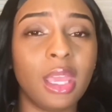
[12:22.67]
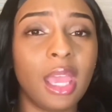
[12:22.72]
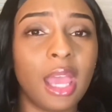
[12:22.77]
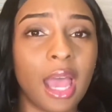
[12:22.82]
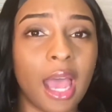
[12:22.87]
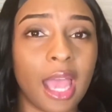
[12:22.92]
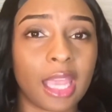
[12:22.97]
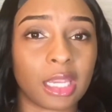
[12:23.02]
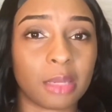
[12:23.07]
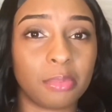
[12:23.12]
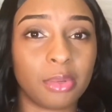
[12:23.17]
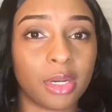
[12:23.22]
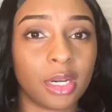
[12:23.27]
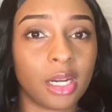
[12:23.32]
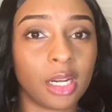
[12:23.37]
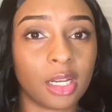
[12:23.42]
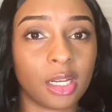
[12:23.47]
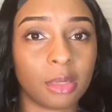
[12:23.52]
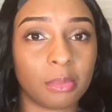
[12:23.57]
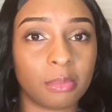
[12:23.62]
I can put it
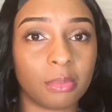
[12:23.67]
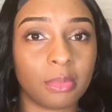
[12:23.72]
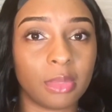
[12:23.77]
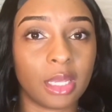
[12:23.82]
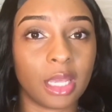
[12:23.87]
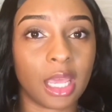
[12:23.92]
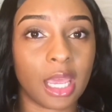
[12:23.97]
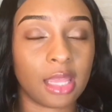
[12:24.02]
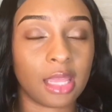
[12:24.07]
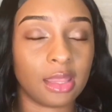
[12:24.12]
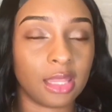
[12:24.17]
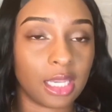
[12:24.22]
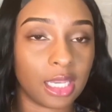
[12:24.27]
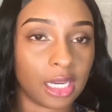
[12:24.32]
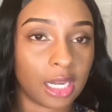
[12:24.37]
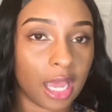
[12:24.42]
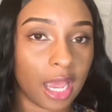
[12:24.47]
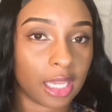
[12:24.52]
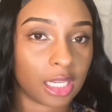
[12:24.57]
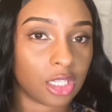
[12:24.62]
up, and then
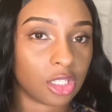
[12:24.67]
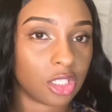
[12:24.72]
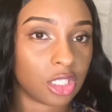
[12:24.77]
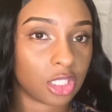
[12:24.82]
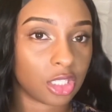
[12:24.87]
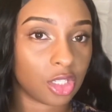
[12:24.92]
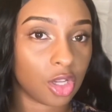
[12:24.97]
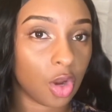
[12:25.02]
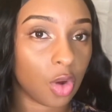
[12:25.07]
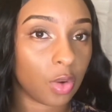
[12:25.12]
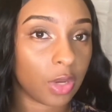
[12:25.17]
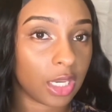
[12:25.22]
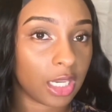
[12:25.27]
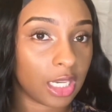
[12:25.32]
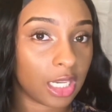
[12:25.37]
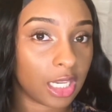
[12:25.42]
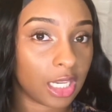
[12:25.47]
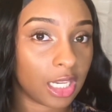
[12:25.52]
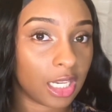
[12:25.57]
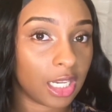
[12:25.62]
I can just go
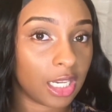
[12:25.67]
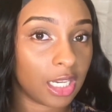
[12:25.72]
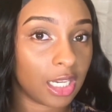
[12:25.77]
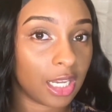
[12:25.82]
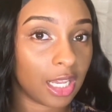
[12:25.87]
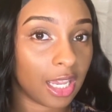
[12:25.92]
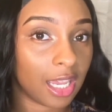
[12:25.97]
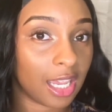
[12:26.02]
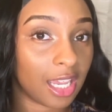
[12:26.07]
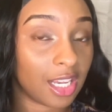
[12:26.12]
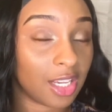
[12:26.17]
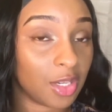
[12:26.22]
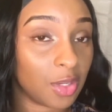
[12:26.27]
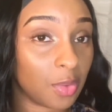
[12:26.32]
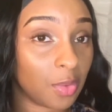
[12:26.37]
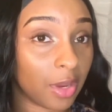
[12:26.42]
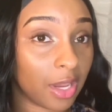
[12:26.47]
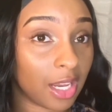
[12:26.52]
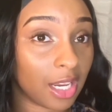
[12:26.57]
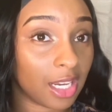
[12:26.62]
in and do
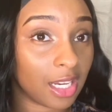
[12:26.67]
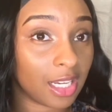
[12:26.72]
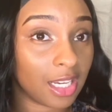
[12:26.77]
a